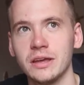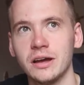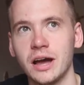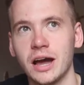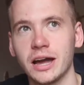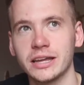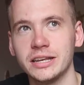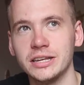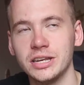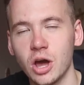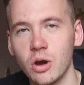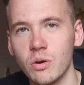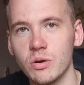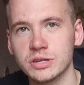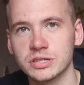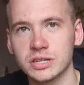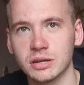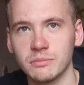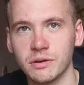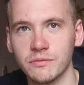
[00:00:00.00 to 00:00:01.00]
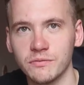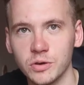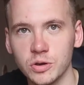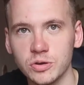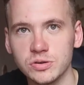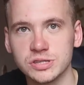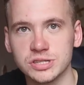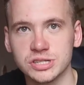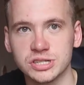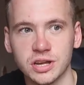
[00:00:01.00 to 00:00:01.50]
I can notice that my
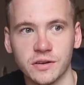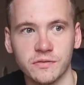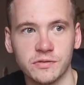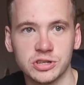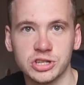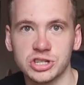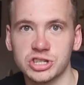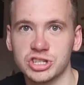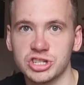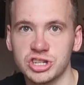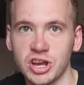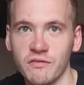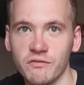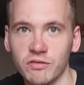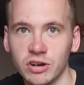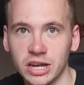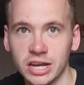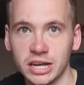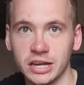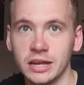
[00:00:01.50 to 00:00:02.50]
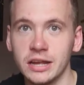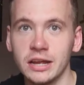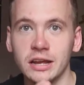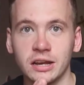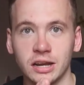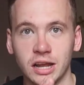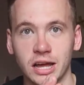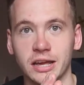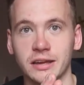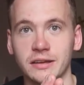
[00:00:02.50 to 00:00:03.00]
views and stuff are just generally
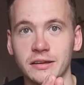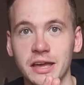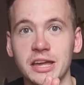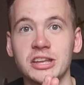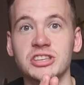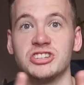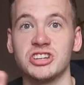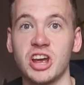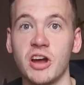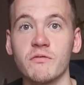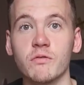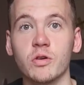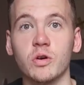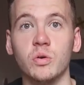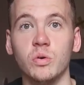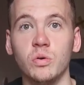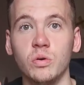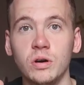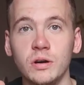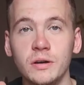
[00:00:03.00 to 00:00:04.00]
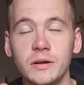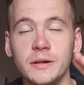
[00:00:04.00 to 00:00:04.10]
like in general